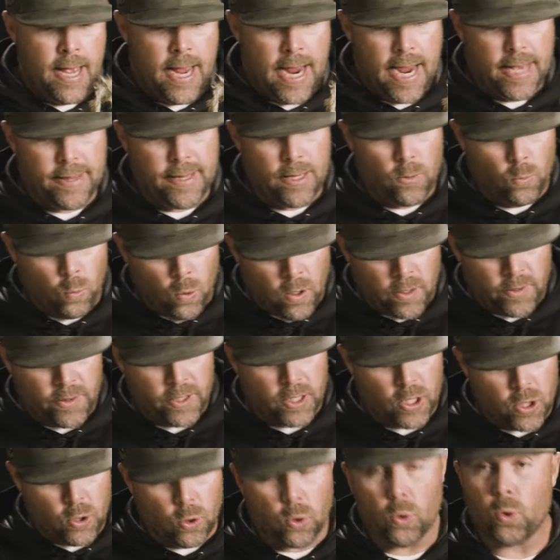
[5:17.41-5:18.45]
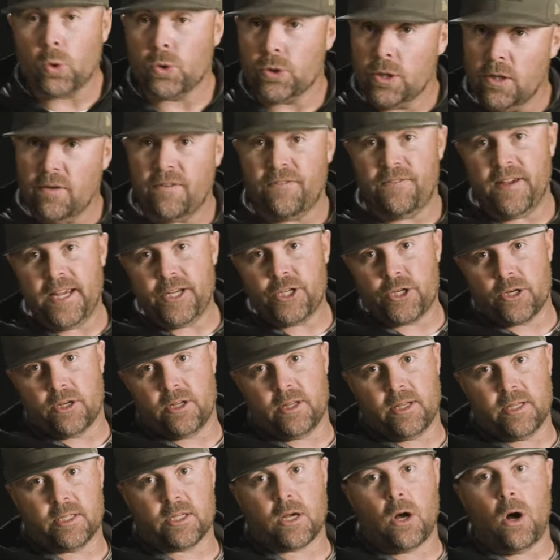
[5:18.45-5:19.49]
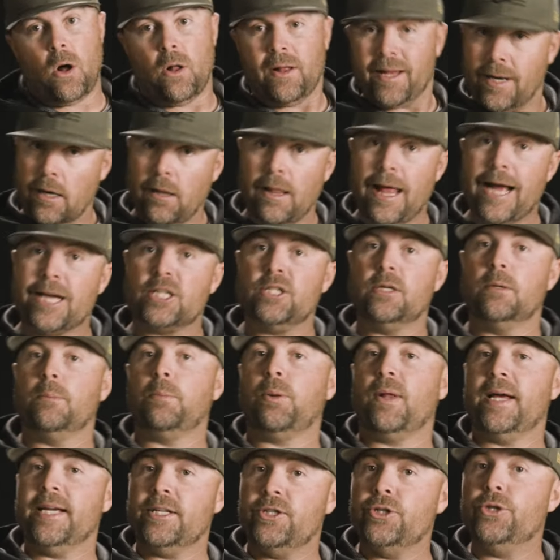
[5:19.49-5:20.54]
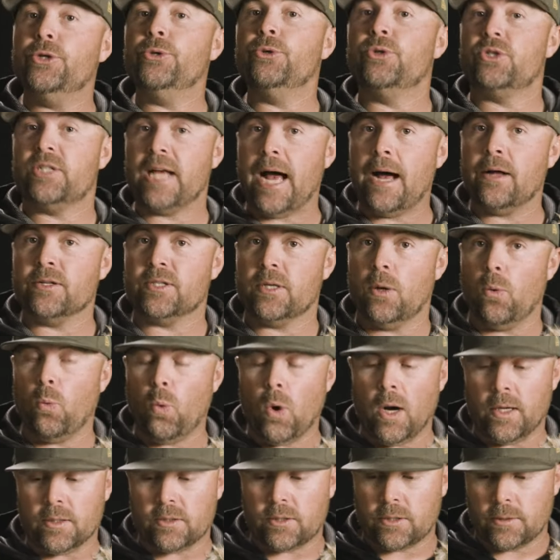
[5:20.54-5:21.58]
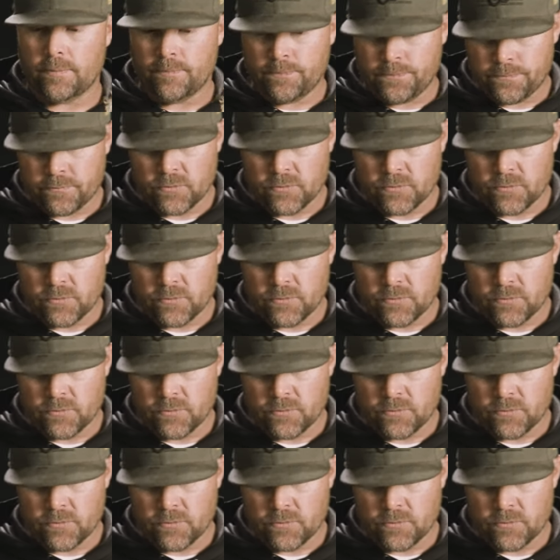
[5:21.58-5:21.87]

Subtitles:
And then one of the cool new features of this call, it'll actually play 2 sounds at once.